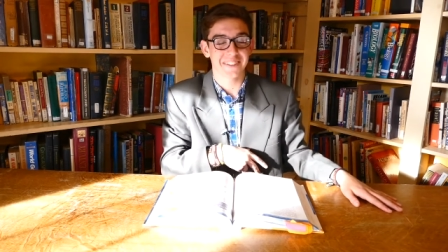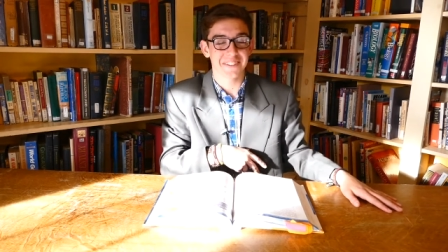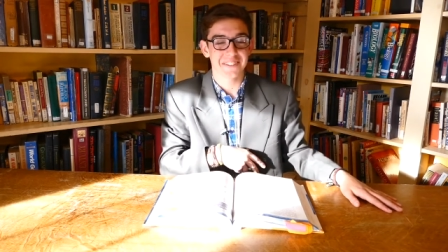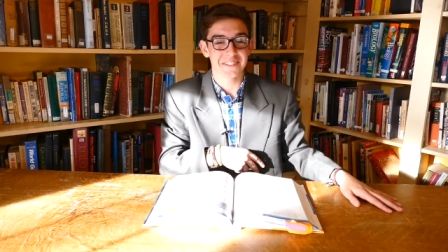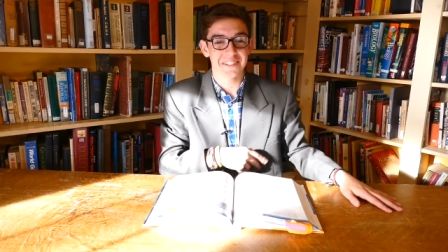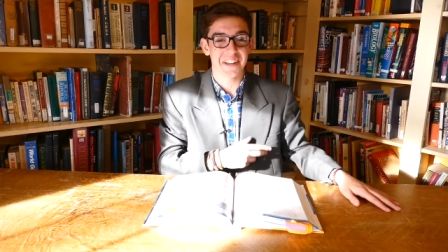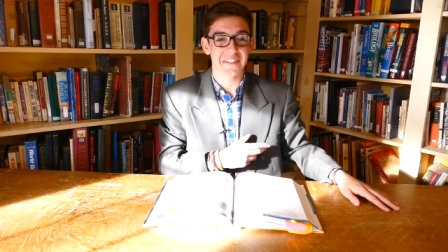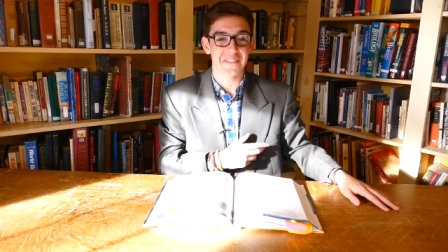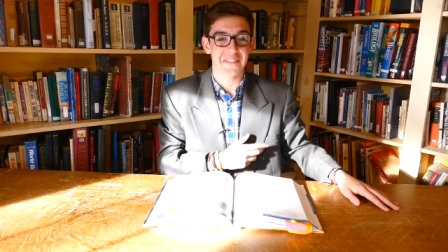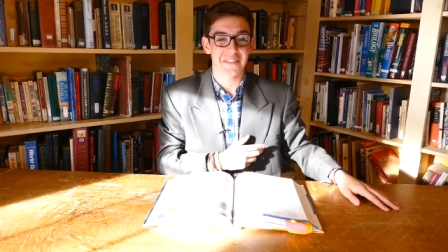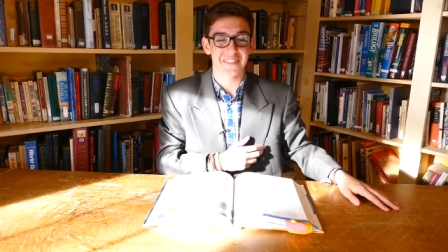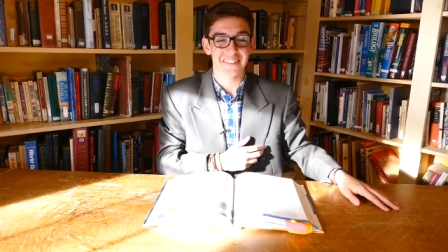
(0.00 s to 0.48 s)

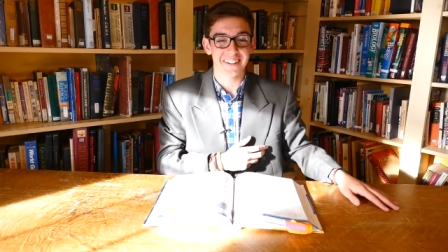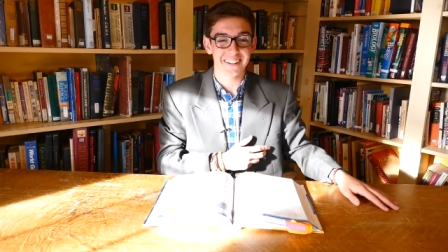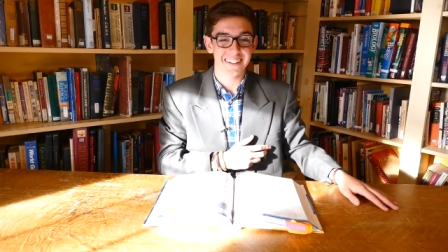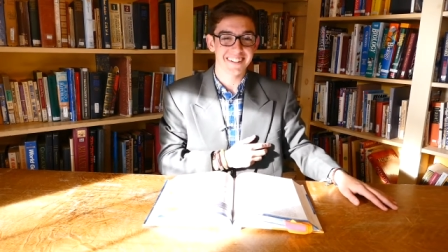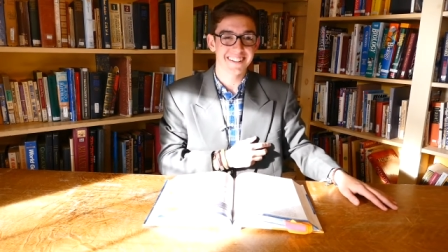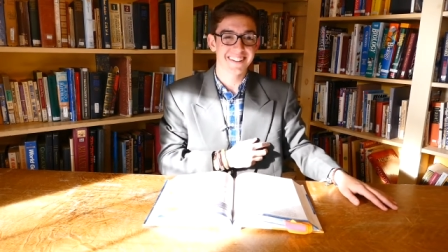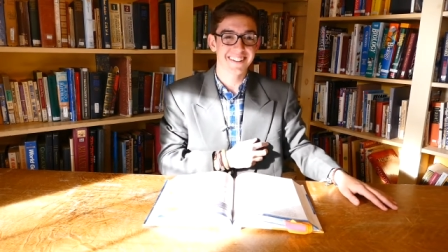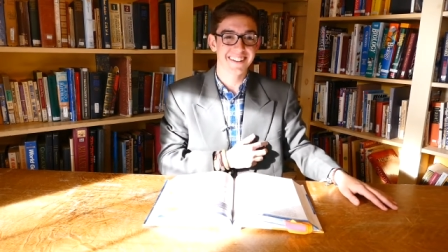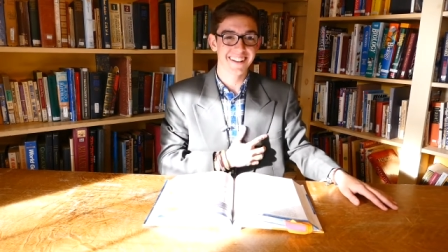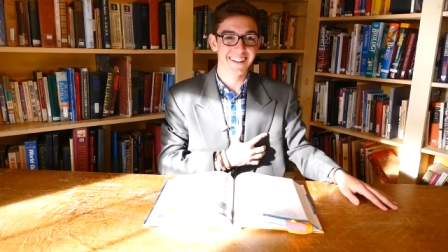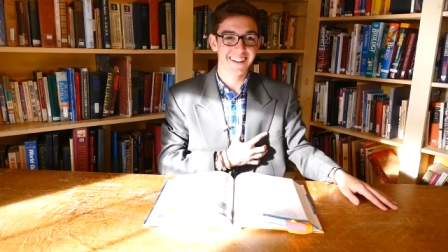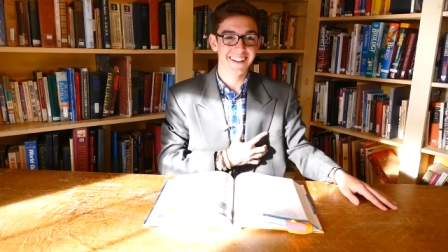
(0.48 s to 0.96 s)

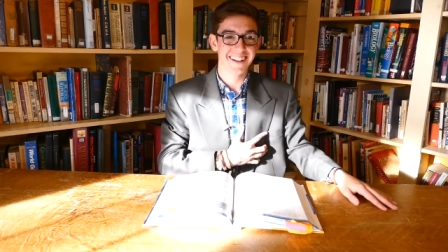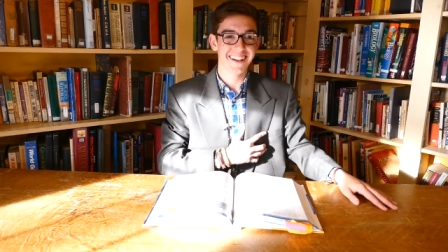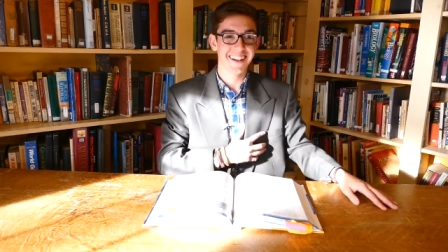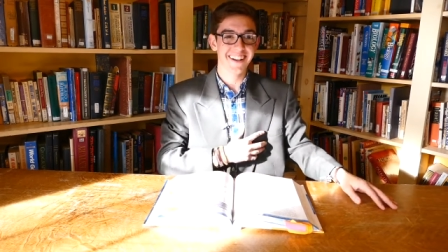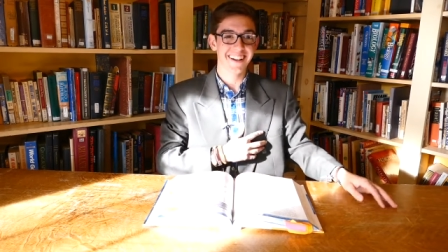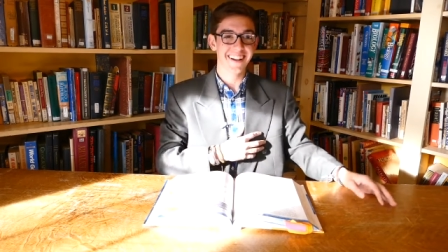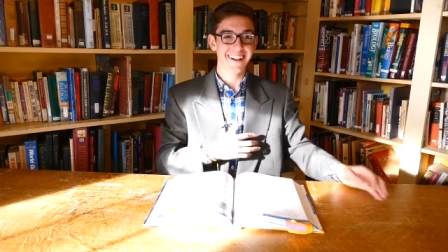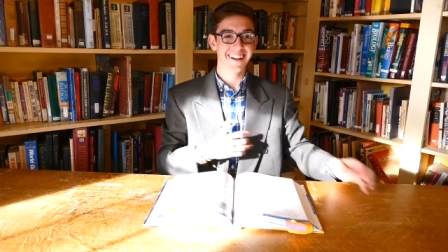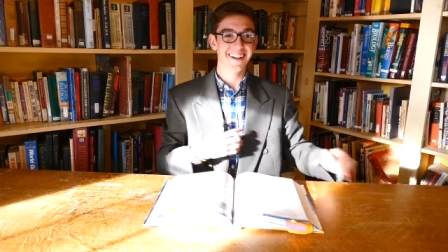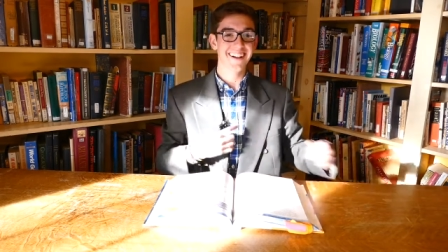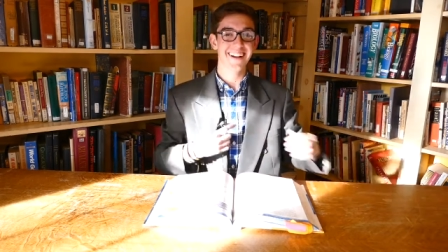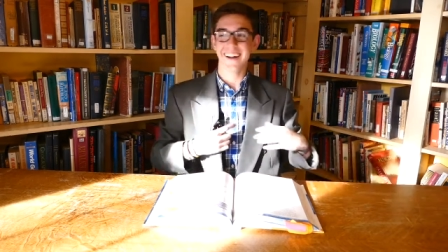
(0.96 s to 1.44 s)
everyone.
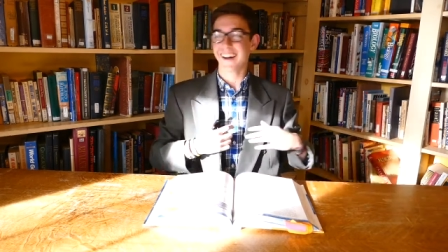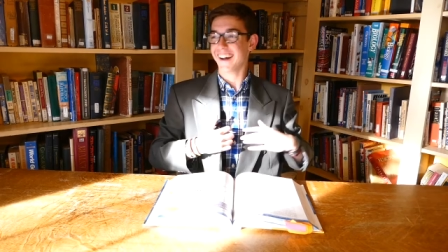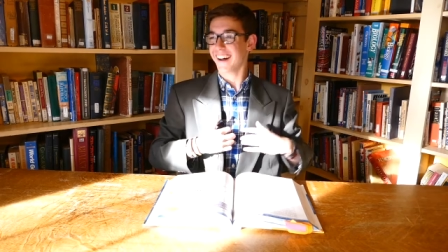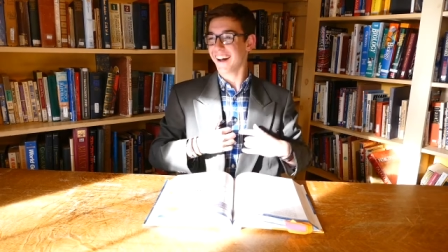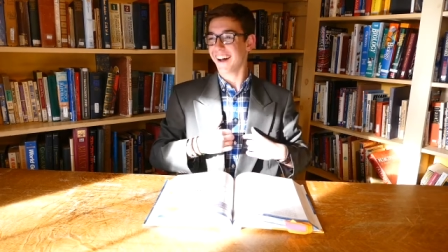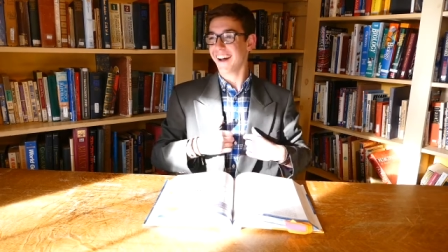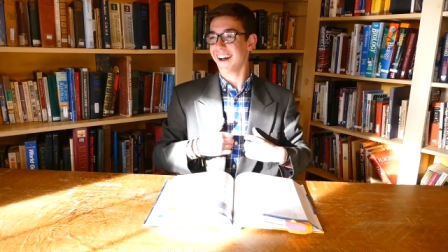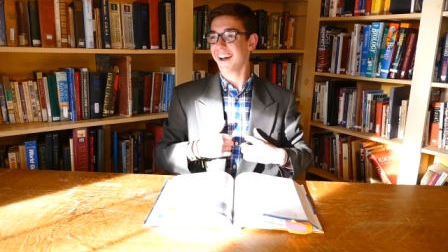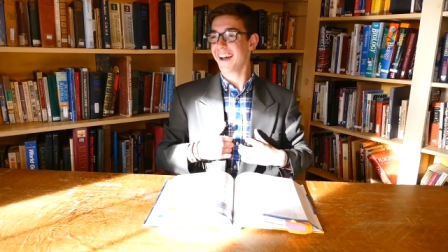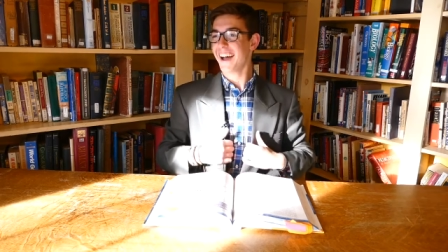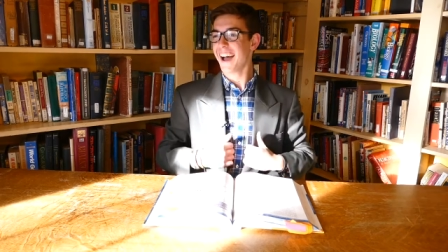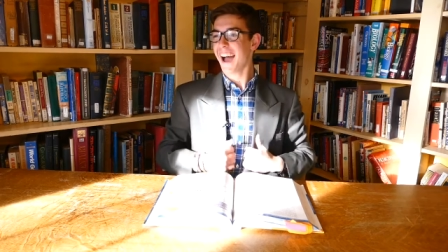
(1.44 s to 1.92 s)

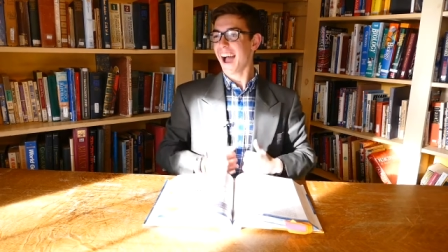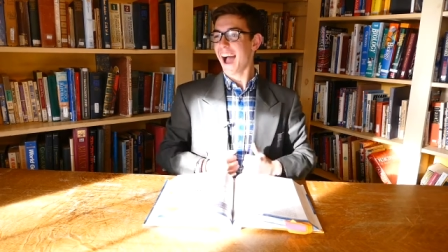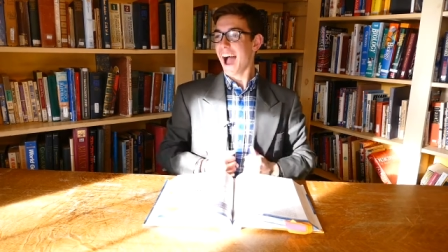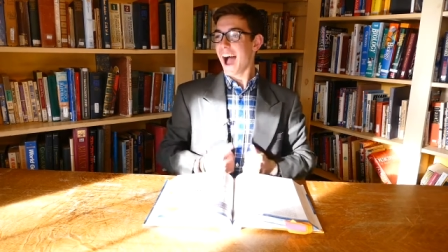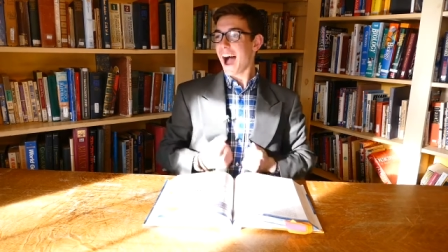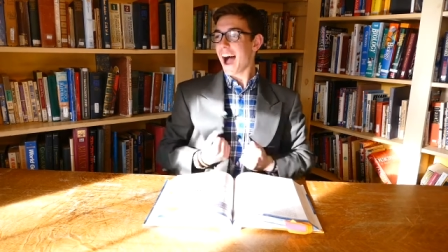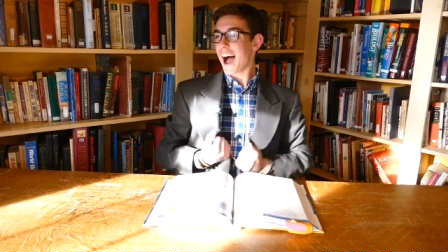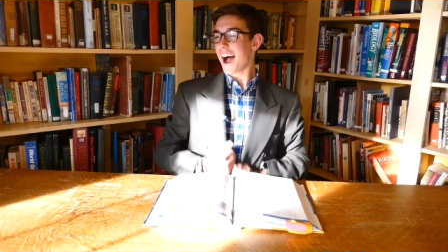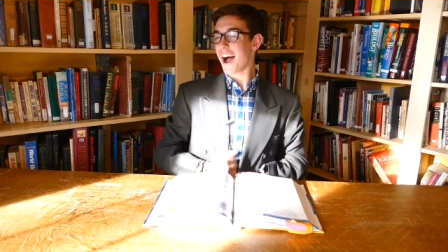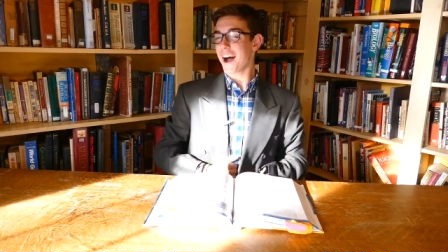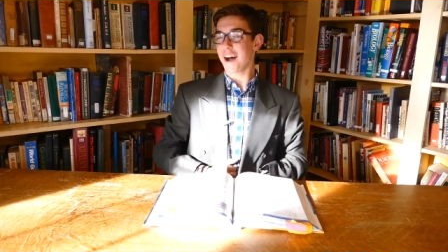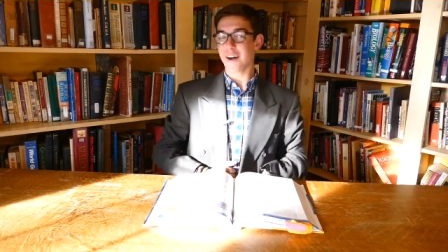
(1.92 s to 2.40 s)
I